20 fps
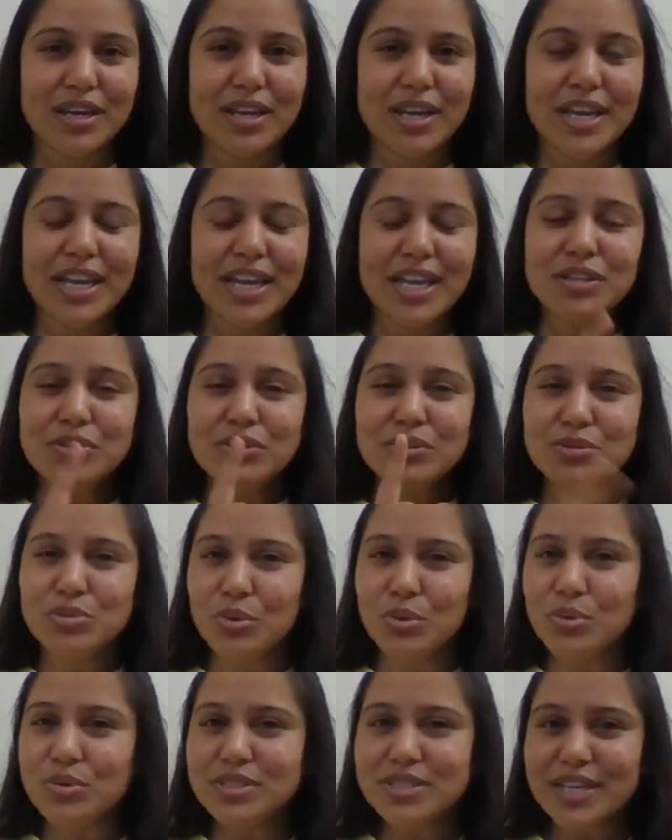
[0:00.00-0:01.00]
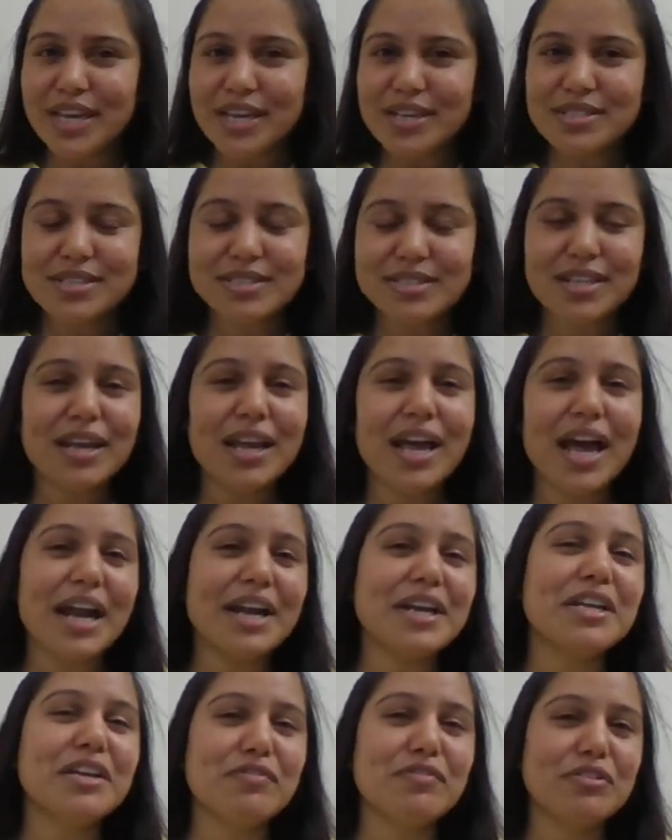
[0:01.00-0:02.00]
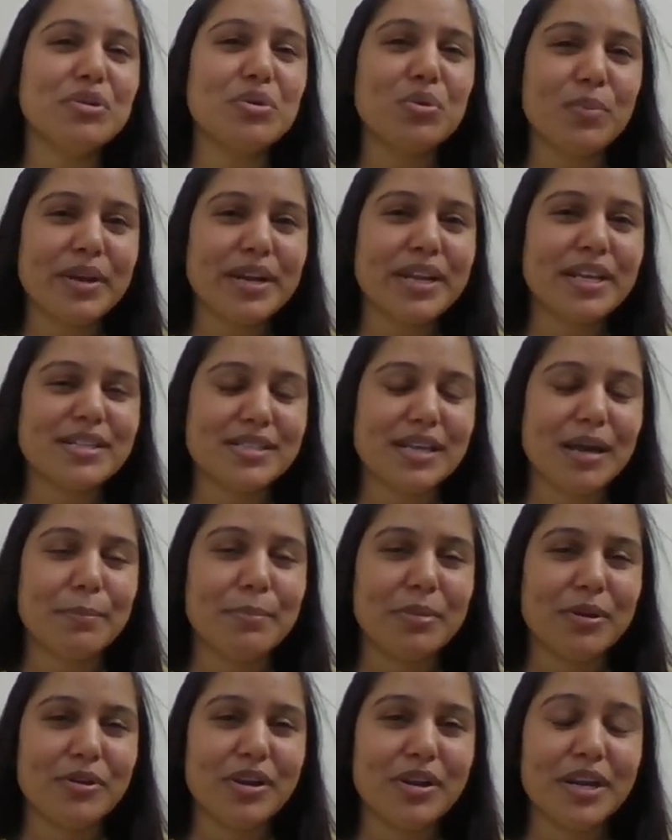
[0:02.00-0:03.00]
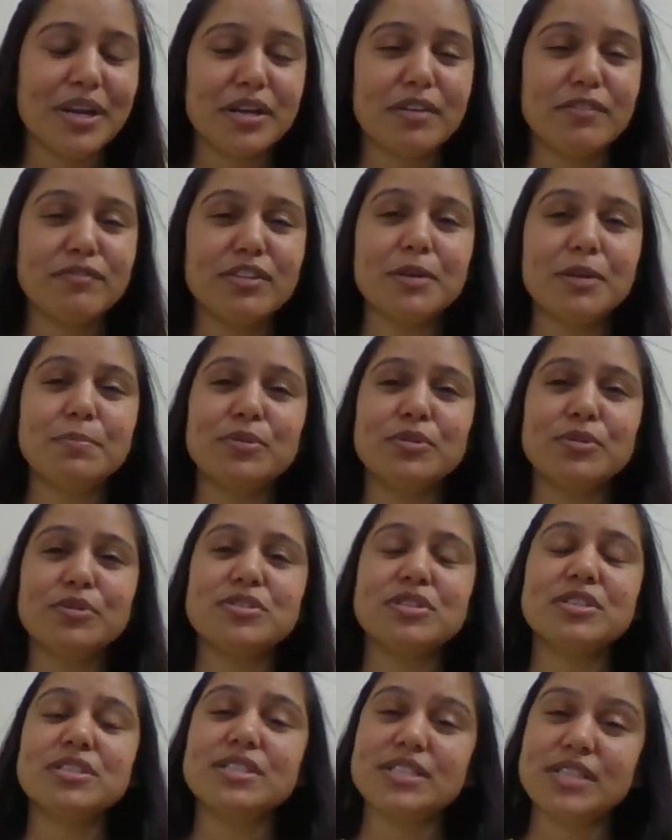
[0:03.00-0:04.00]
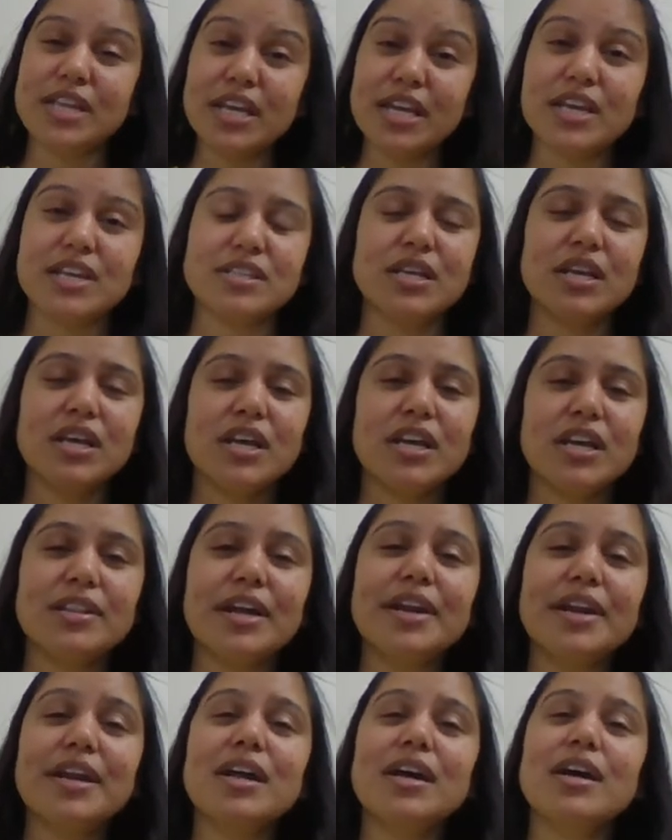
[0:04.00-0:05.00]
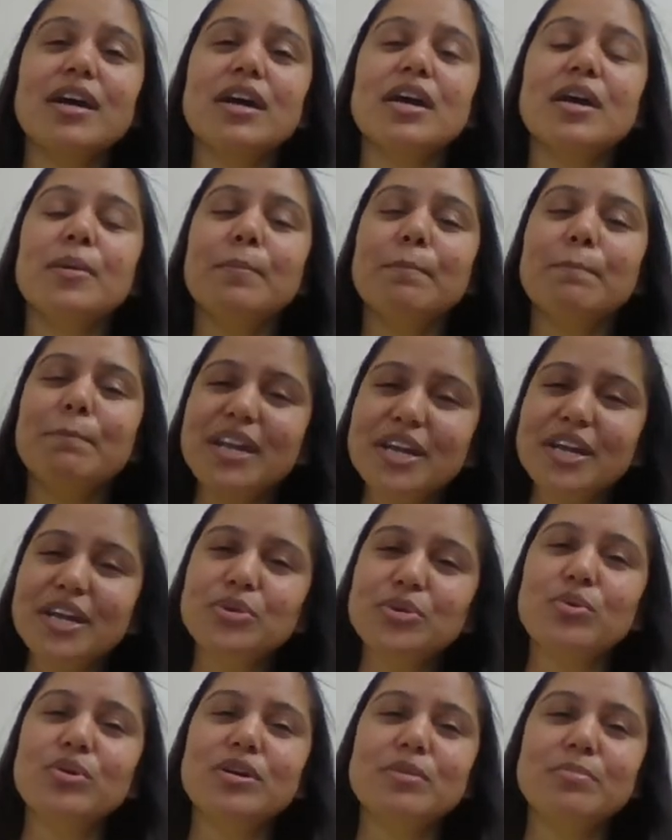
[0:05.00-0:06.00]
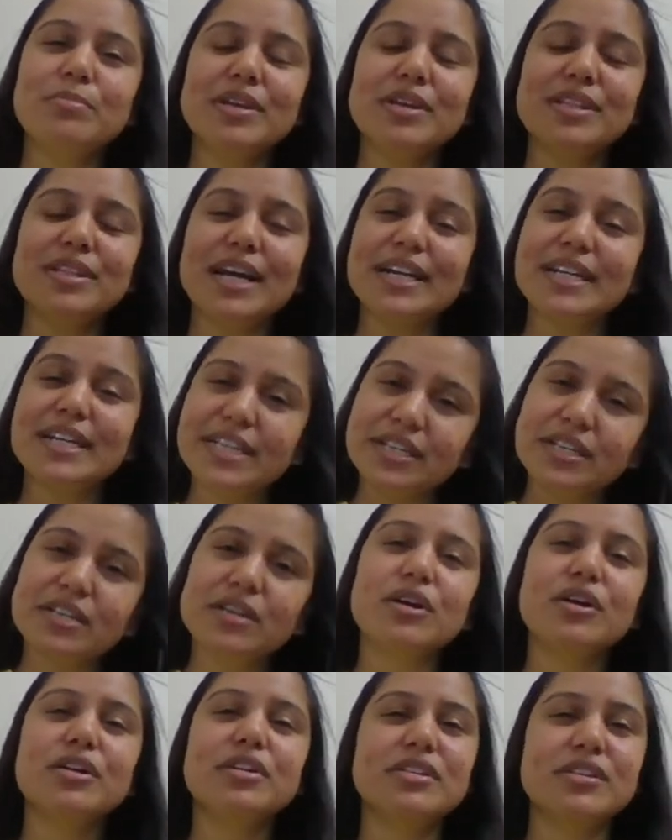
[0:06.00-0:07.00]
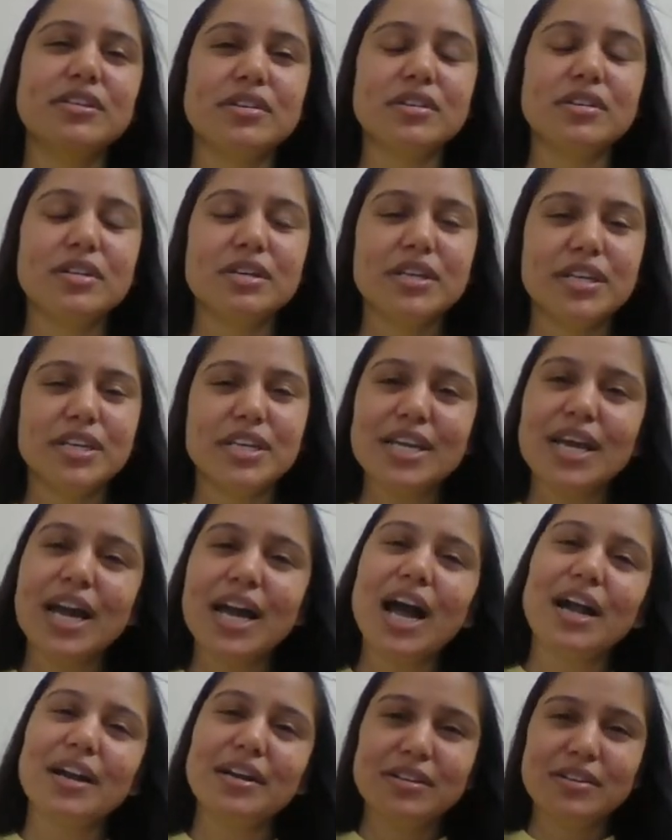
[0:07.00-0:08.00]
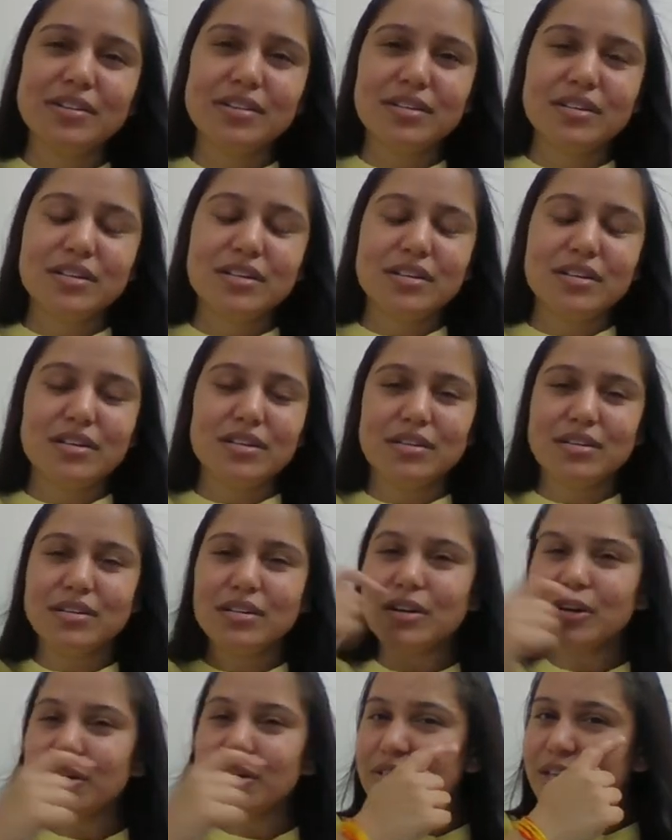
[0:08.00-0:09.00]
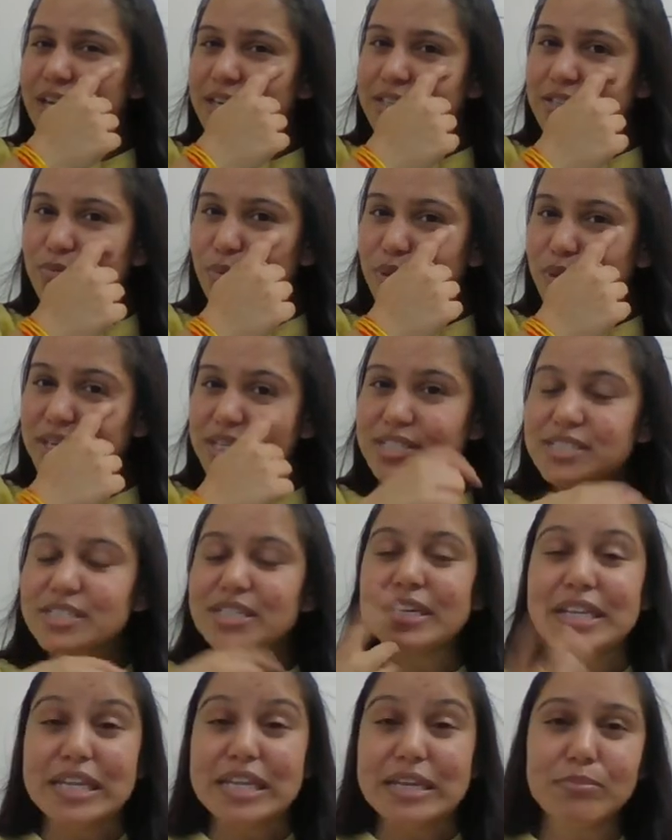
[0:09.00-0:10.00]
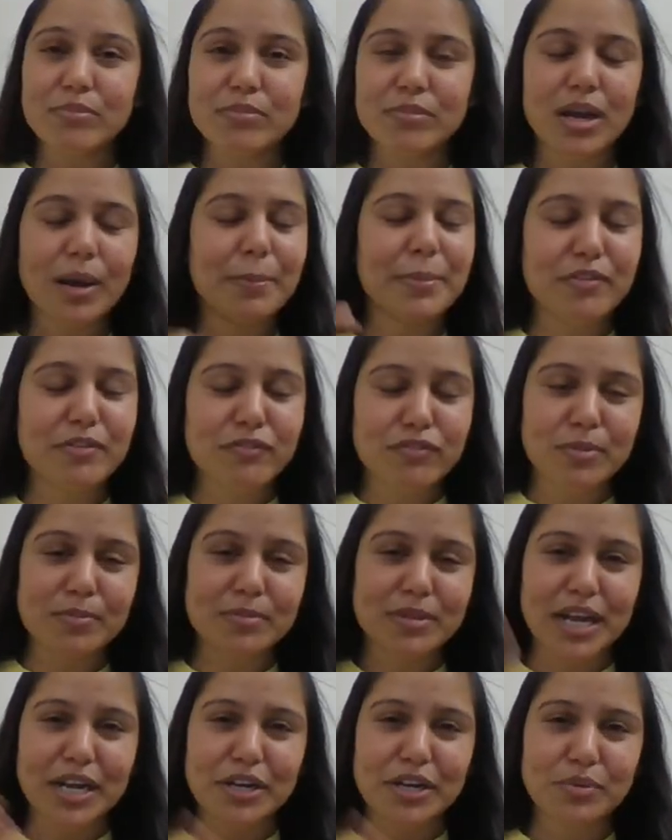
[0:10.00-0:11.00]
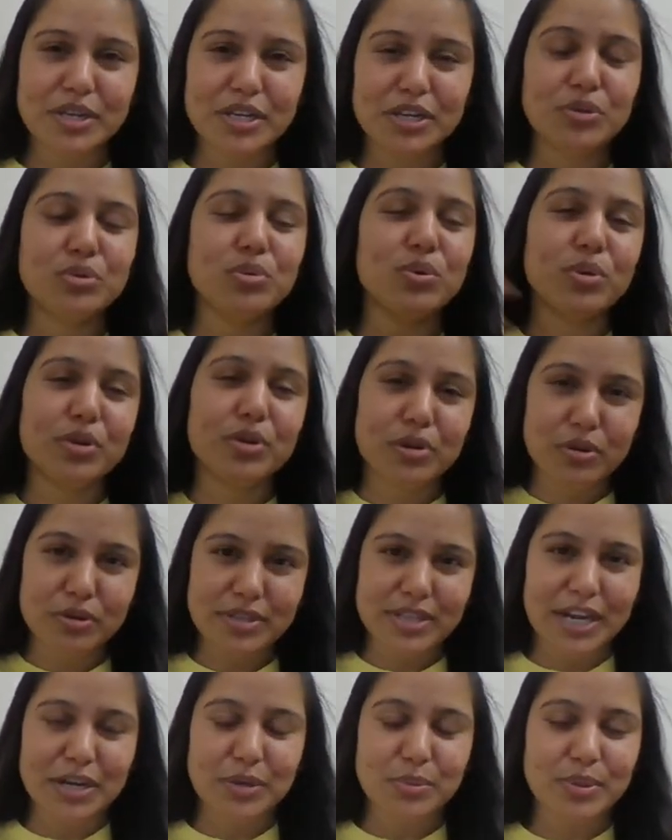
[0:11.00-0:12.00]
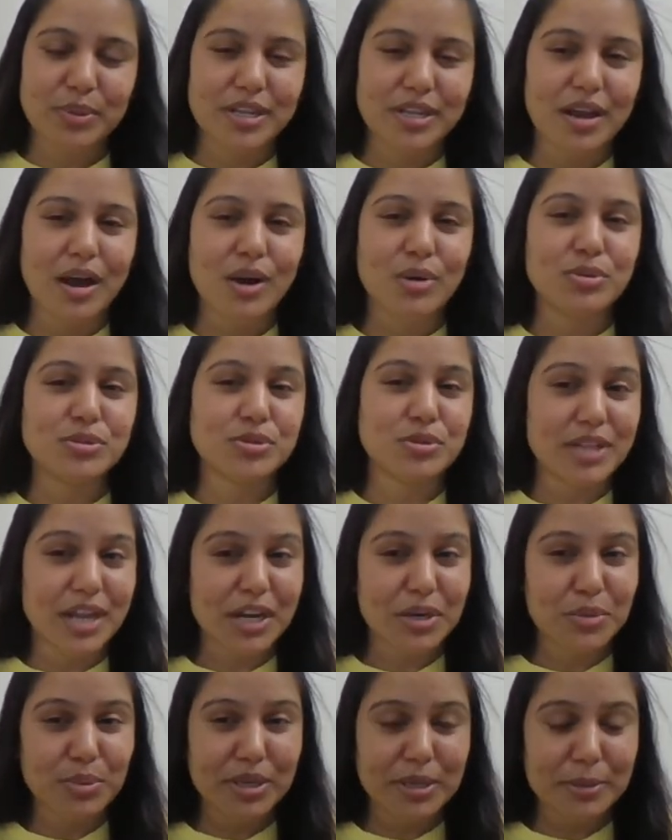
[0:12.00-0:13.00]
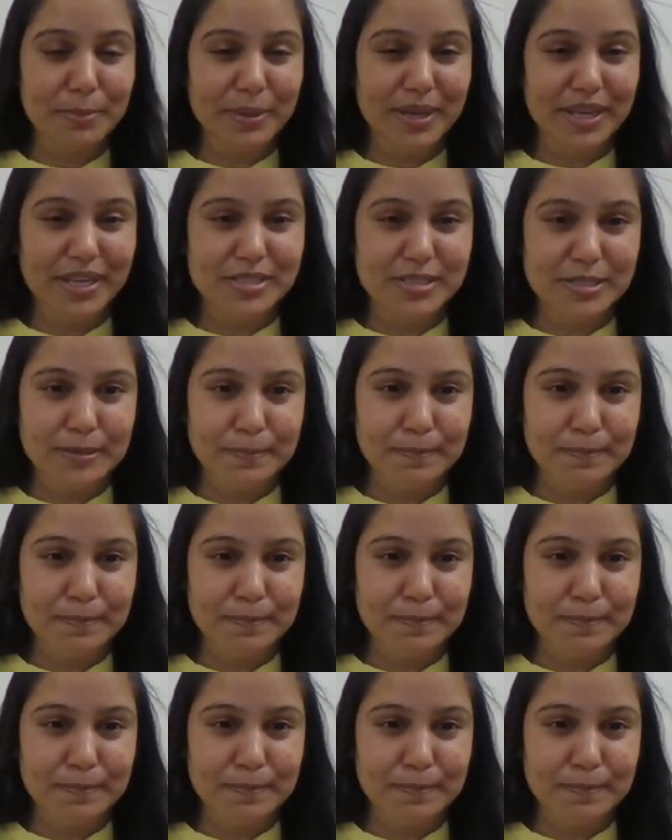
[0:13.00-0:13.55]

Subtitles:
In those cases, I had given you one example, right? If that person says that B told me that he had heard that very scream coming from that very door or that very house or that very place,